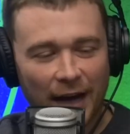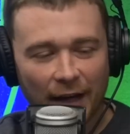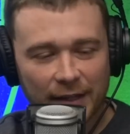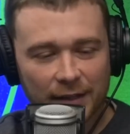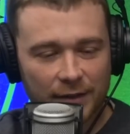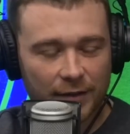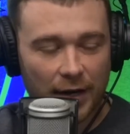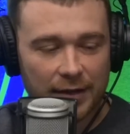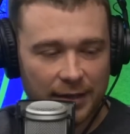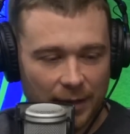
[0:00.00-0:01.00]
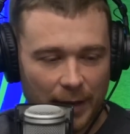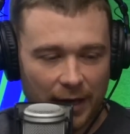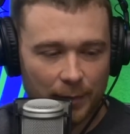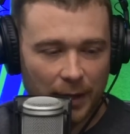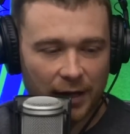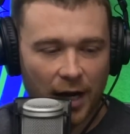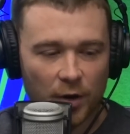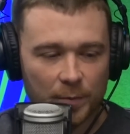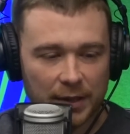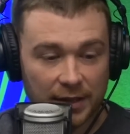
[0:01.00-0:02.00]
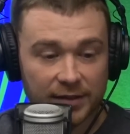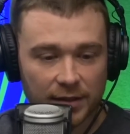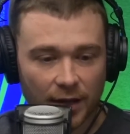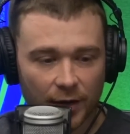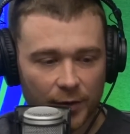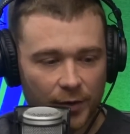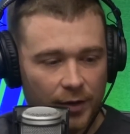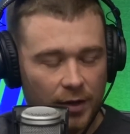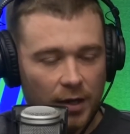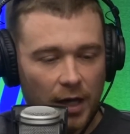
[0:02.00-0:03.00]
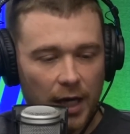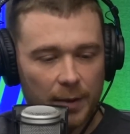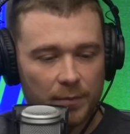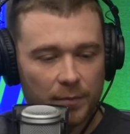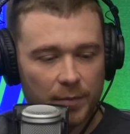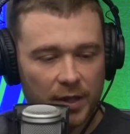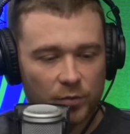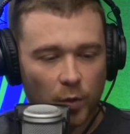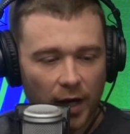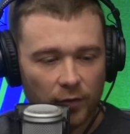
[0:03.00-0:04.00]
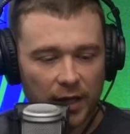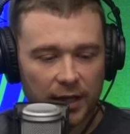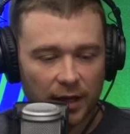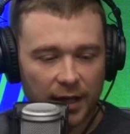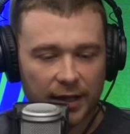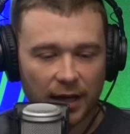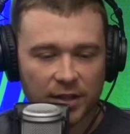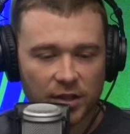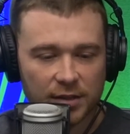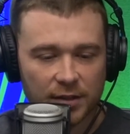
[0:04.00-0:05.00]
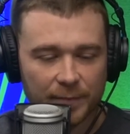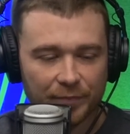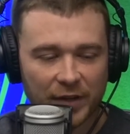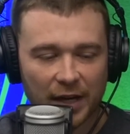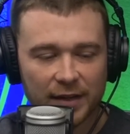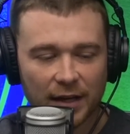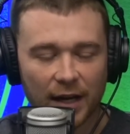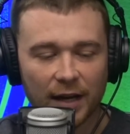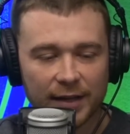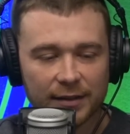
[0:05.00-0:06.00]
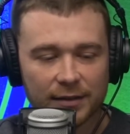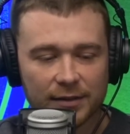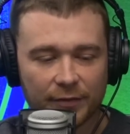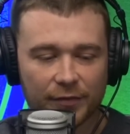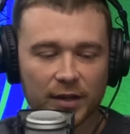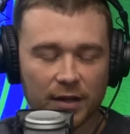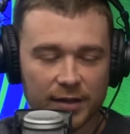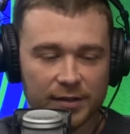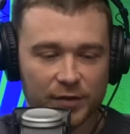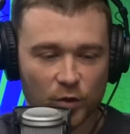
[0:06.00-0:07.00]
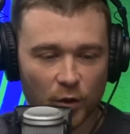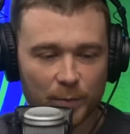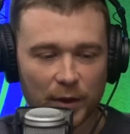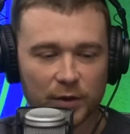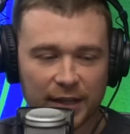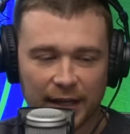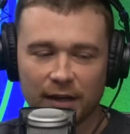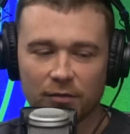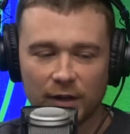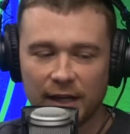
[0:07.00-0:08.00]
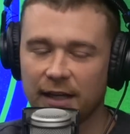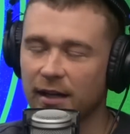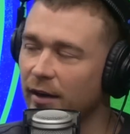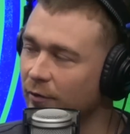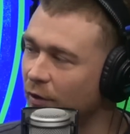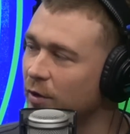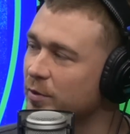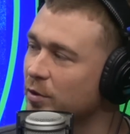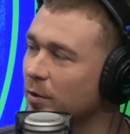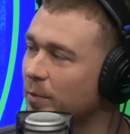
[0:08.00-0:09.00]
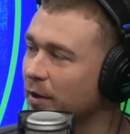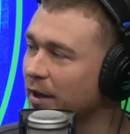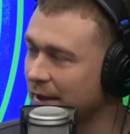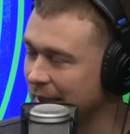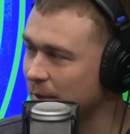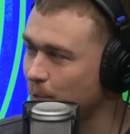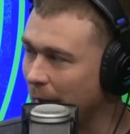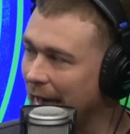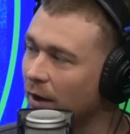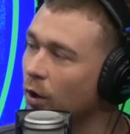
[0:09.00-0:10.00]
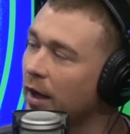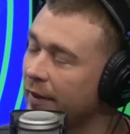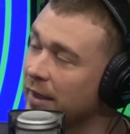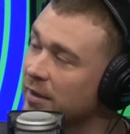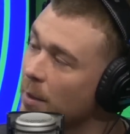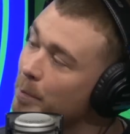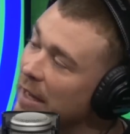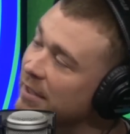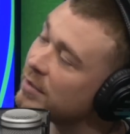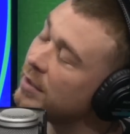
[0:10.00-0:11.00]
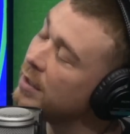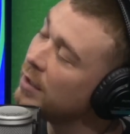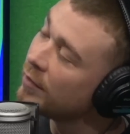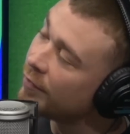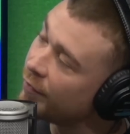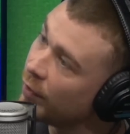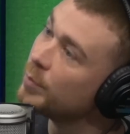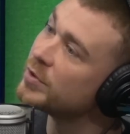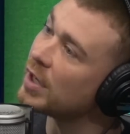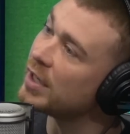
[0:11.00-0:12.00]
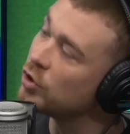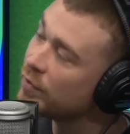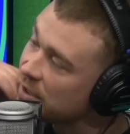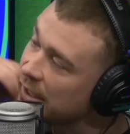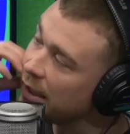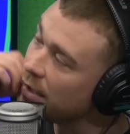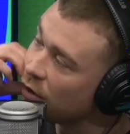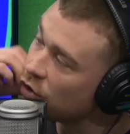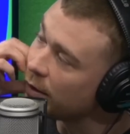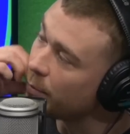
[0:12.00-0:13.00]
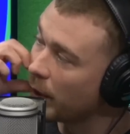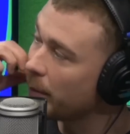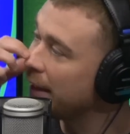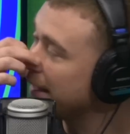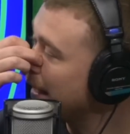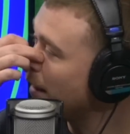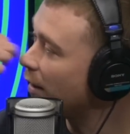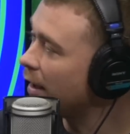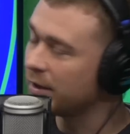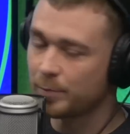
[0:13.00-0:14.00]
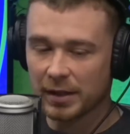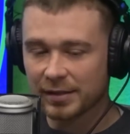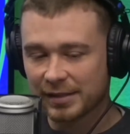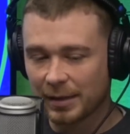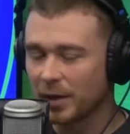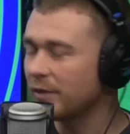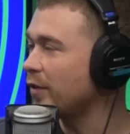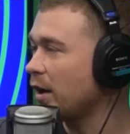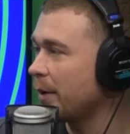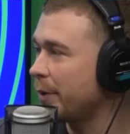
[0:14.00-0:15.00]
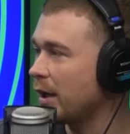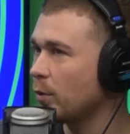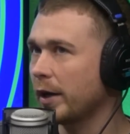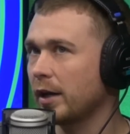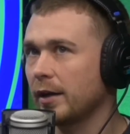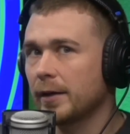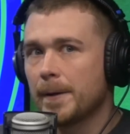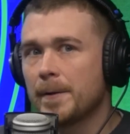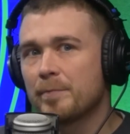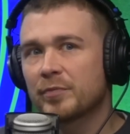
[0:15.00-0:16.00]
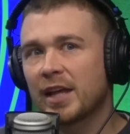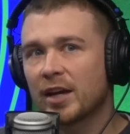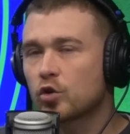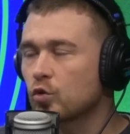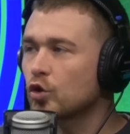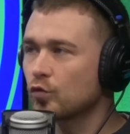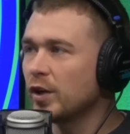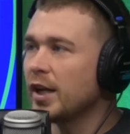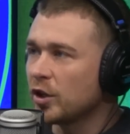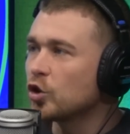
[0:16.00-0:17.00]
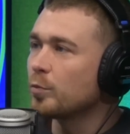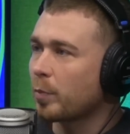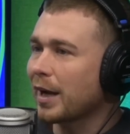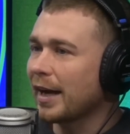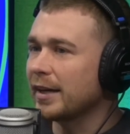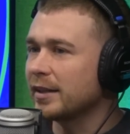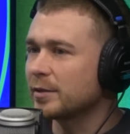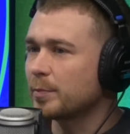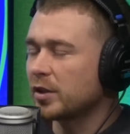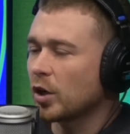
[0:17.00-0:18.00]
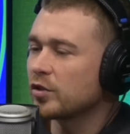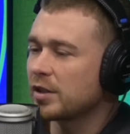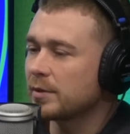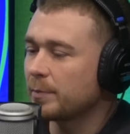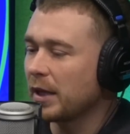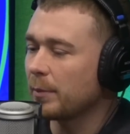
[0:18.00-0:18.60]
I think the great thing about him, and I hope he doesn't go, because what I really like, I like different kinds of squad building, and I really like Fulham's squad building. I think it's bang on. I think it's the best Fulham side you've seen during the Premier League era. It's been a similar vibe here, where like they're really good players, but don't seem to be